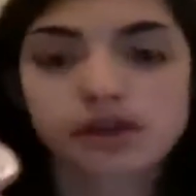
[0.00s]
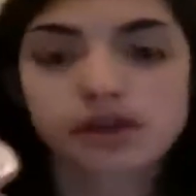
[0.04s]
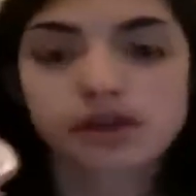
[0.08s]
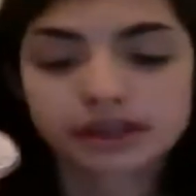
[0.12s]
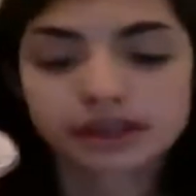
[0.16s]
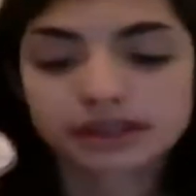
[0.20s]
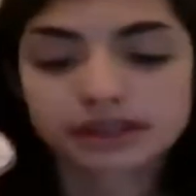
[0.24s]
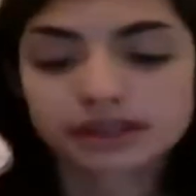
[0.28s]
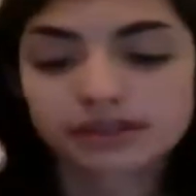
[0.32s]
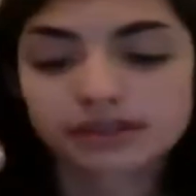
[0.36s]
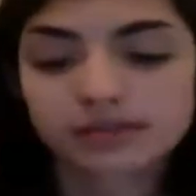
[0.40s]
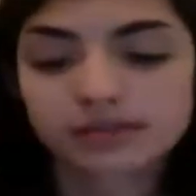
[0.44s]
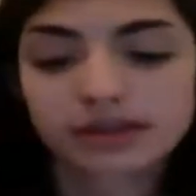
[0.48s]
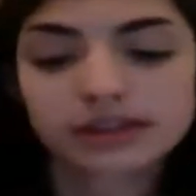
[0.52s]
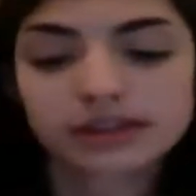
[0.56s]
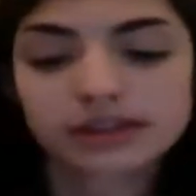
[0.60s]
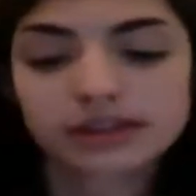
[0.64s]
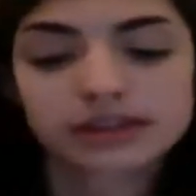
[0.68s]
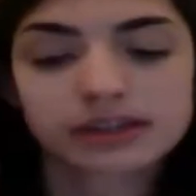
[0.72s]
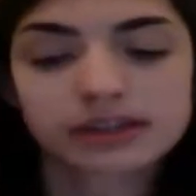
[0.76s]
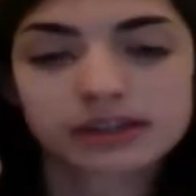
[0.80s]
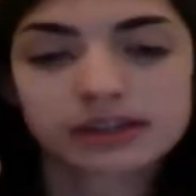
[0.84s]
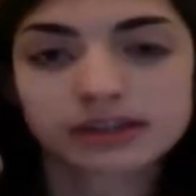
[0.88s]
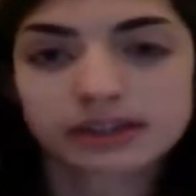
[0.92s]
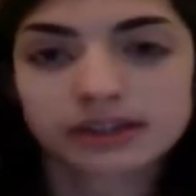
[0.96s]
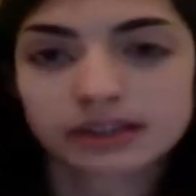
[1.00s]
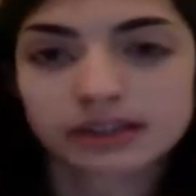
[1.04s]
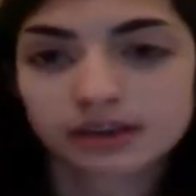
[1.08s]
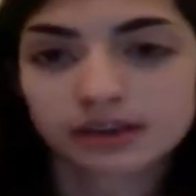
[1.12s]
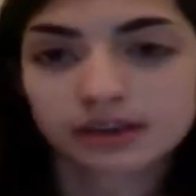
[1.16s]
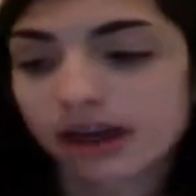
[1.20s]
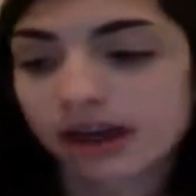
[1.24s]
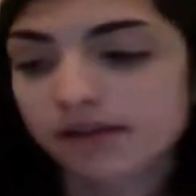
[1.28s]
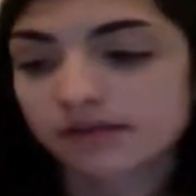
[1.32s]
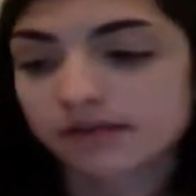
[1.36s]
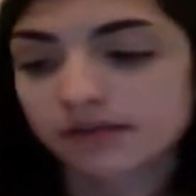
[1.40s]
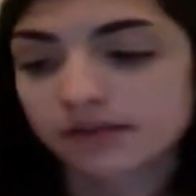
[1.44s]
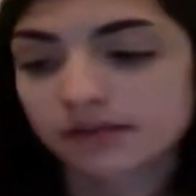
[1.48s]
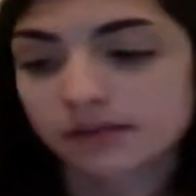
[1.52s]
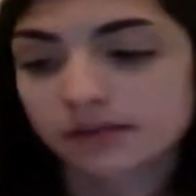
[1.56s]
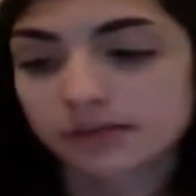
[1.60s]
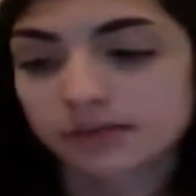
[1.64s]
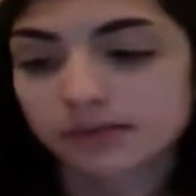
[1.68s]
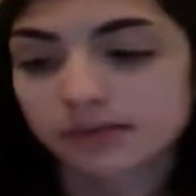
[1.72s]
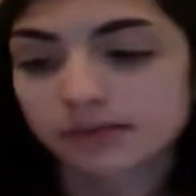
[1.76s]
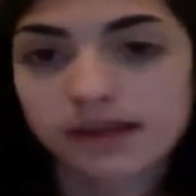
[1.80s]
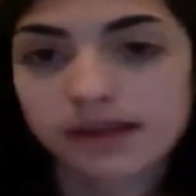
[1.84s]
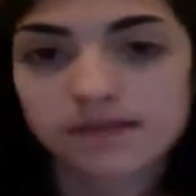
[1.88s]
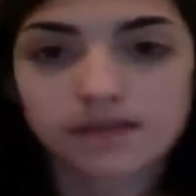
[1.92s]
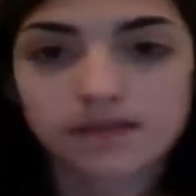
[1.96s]
this is the best concealer I've used
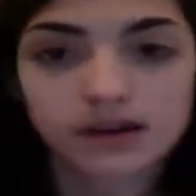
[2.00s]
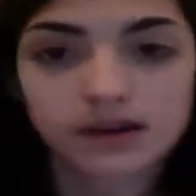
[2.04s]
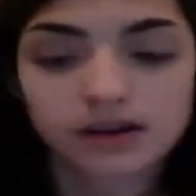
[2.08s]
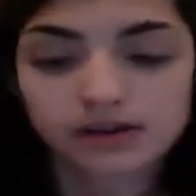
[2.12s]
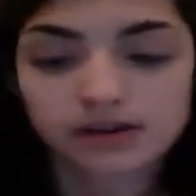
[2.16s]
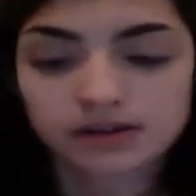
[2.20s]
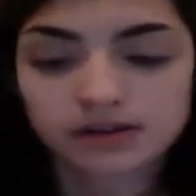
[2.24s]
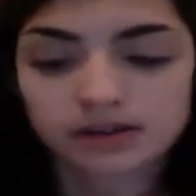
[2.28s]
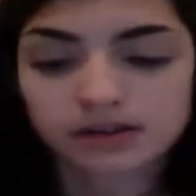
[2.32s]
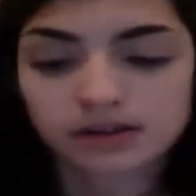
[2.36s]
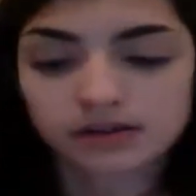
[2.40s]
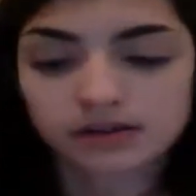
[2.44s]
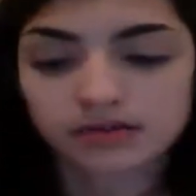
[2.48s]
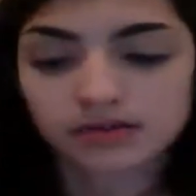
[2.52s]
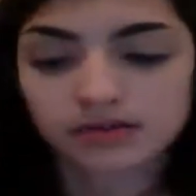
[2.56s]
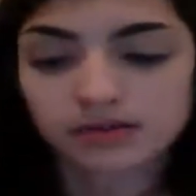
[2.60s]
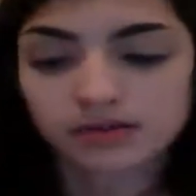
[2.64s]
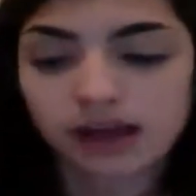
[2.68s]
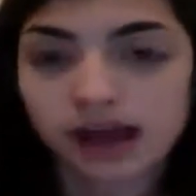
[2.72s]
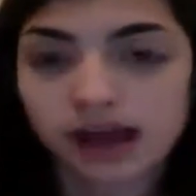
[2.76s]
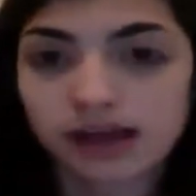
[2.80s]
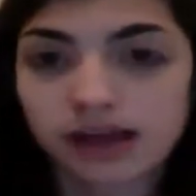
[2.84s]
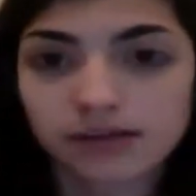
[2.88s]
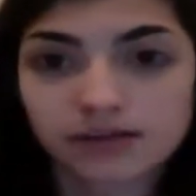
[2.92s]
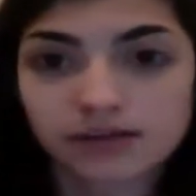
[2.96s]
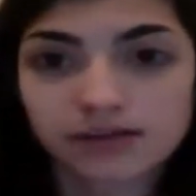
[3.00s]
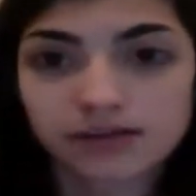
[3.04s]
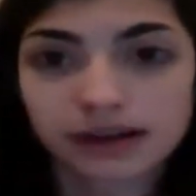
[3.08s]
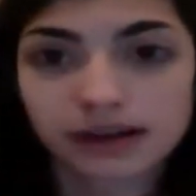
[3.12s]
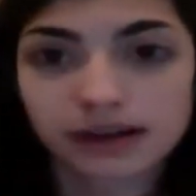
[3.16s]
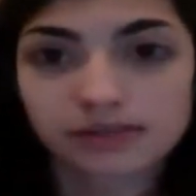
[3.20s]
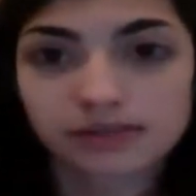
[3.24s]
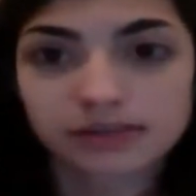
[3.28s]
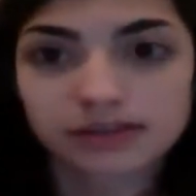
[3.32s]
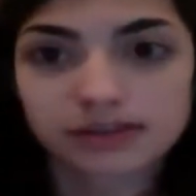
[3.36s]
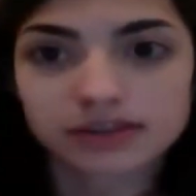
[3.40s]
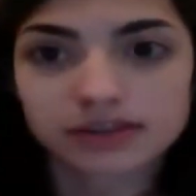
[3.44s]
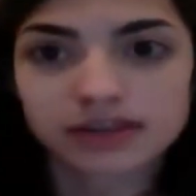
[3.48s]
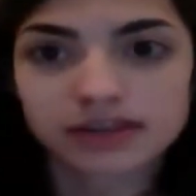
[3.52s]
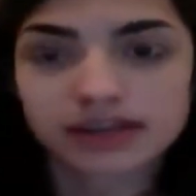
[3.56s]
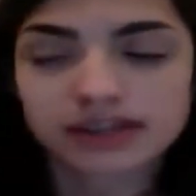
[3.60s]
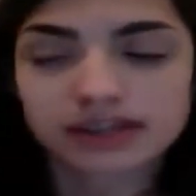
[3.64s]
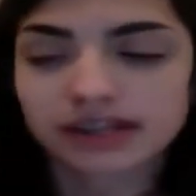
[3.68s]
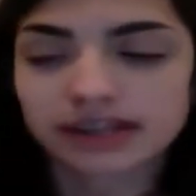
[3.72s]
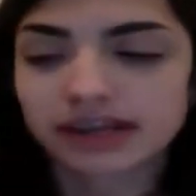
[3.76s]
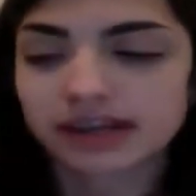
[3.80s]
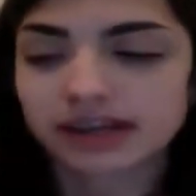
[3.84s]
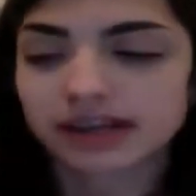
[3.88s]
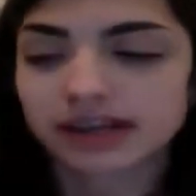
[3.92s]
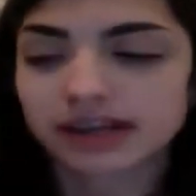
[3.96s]
by far, so I would recommend you guys
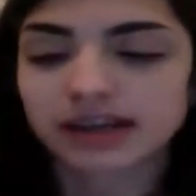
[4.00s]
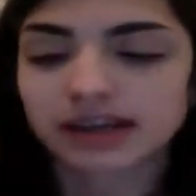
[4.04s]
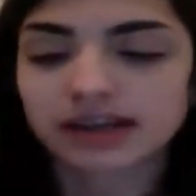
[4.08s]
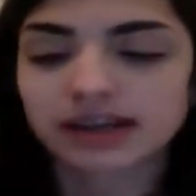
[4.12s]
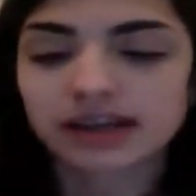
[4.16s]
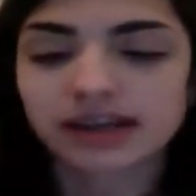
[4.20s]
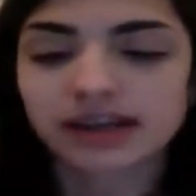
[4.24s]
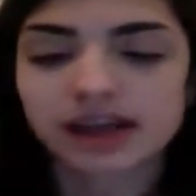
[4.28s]
getting it.